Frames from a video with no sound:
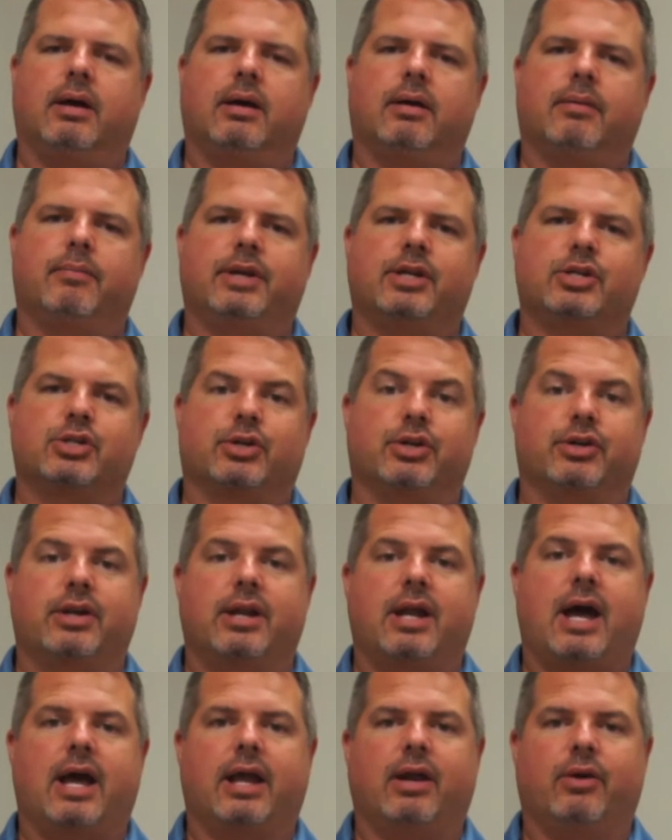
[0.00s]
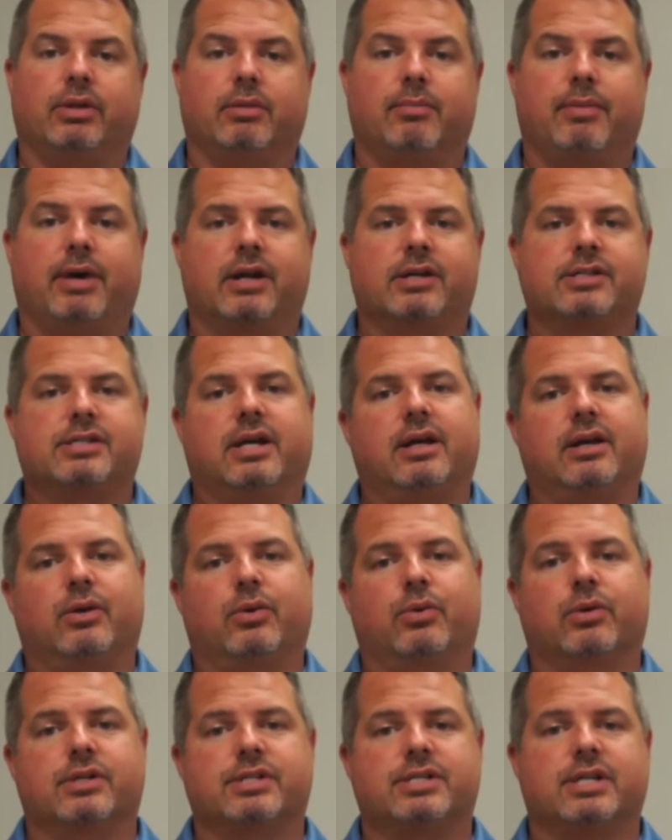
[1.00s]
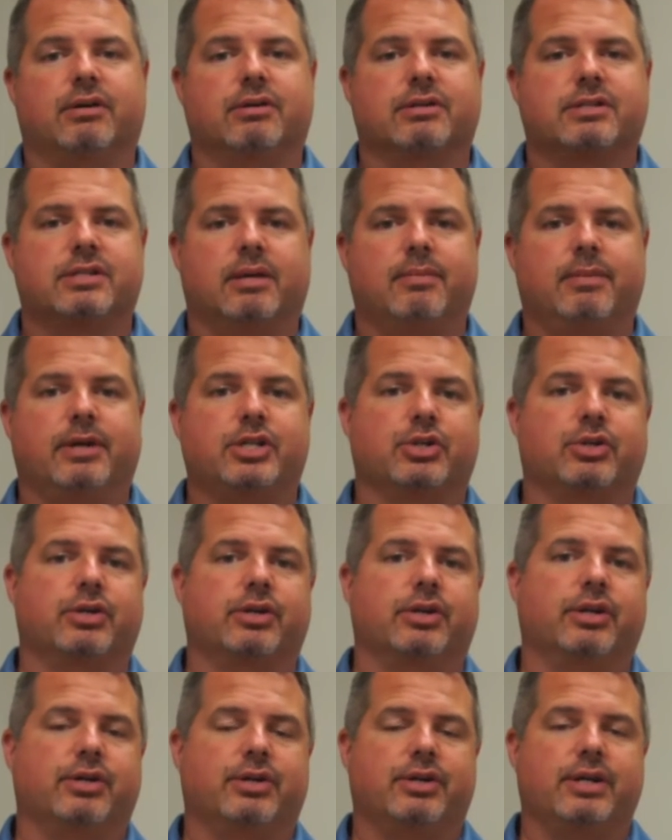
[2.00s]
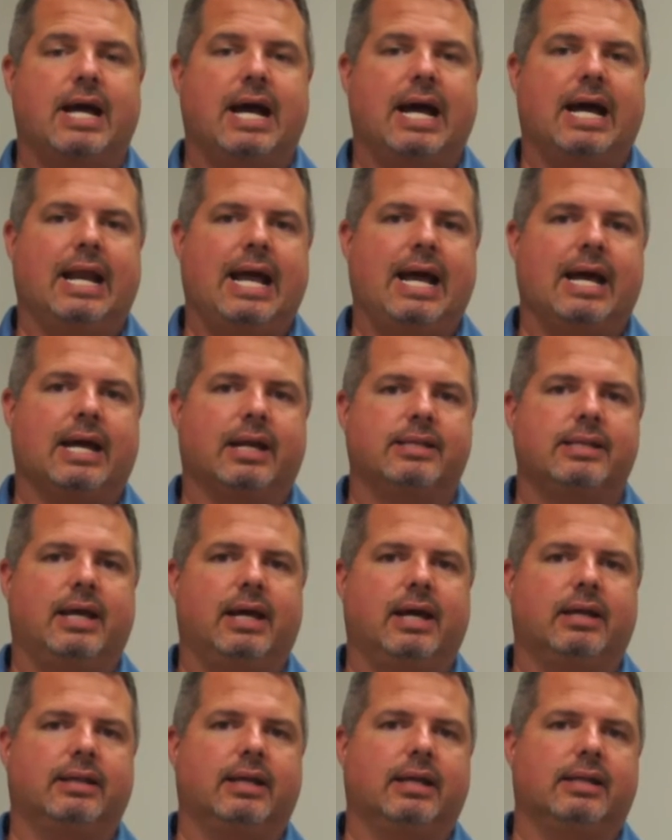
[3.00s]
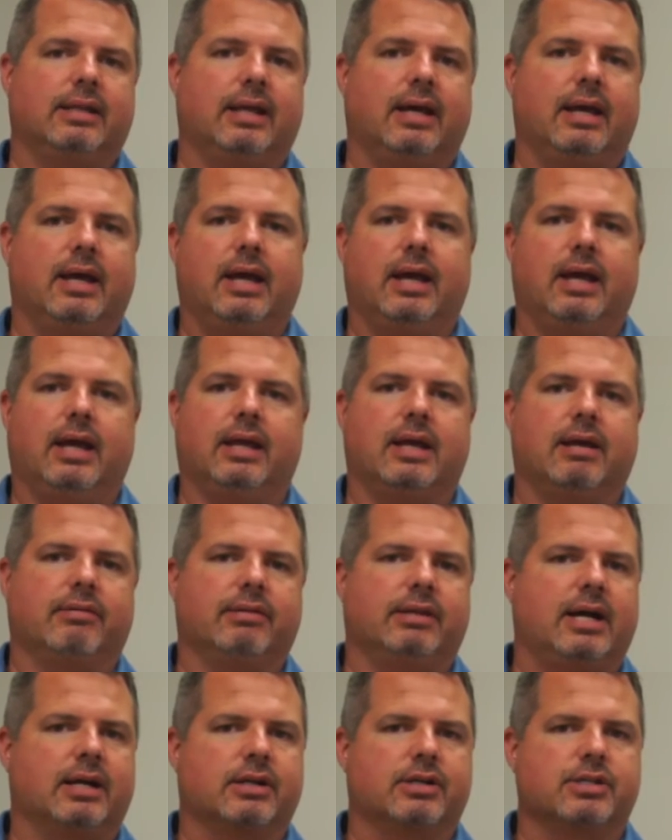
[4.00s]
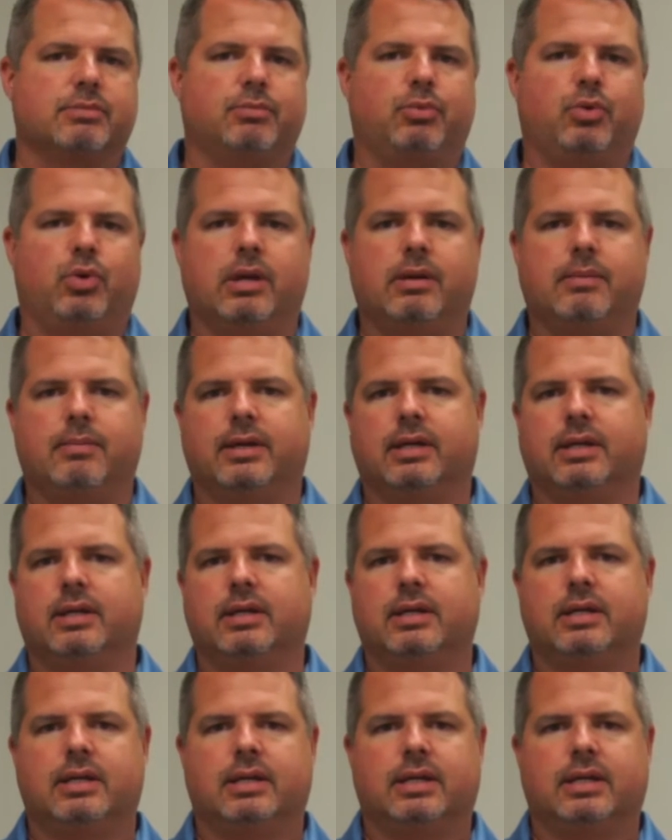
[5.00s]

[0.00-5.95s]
make sure you're not on the buyer side or seller side. Make sure you're not out of town that day. You have a doctor's appointment.